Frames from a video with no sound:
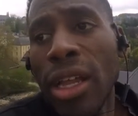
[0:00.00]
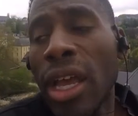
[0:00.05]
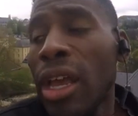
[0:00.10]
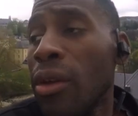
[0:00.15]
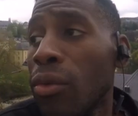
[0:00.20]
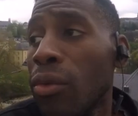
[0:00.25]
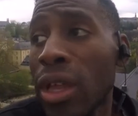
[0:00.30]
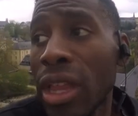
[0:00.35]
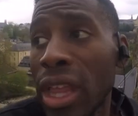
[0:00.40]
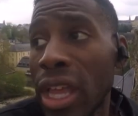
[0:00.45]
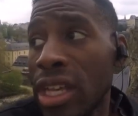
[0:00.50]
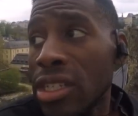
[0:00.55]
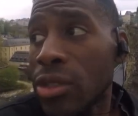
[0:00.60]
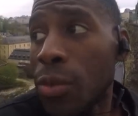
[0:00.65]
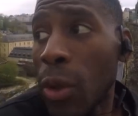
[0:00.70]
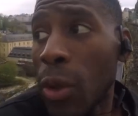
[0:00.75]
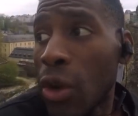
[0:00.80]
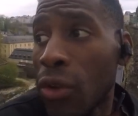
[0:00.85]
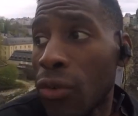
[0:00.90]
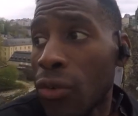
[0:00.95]
It really is
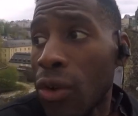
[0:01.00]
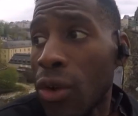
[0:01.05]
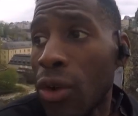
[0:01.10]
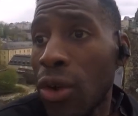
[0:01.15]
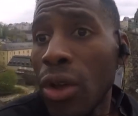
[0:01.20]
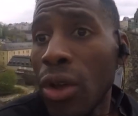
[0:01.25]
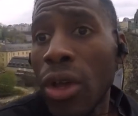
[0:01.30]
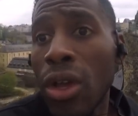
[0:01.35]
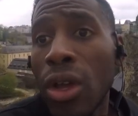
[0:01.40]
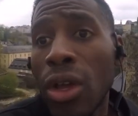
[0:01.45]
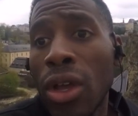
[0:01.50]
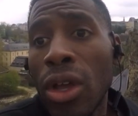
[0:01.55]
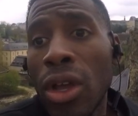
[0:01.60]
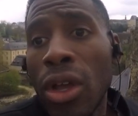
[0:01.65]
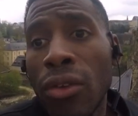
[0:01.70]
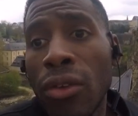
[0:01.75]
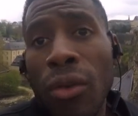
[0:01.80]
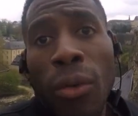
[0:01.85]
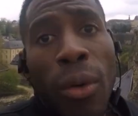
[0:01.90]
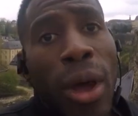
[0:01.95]
beautiful.
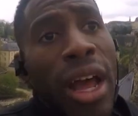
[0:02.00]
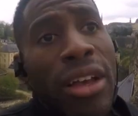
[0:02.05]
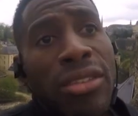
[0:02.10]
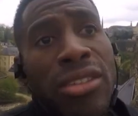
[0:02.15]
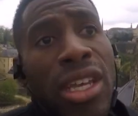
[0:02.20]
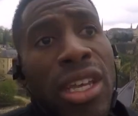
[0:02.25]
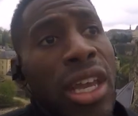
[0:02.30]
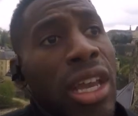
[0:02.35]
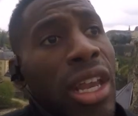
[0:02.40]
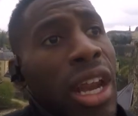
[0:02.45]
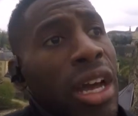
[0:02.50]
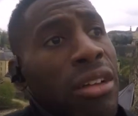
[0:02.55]
From what I've seen,